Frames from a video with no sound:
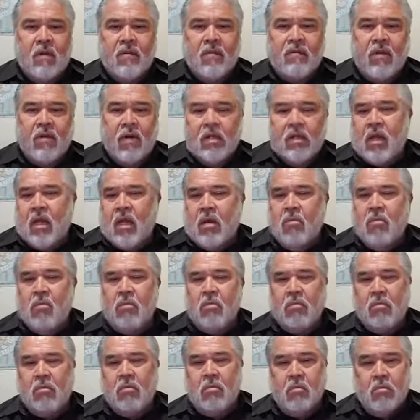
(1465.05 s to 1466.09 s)
find out who
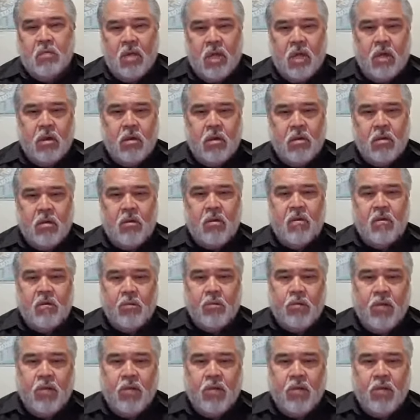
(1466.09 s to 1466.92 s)
is your mayor, you know,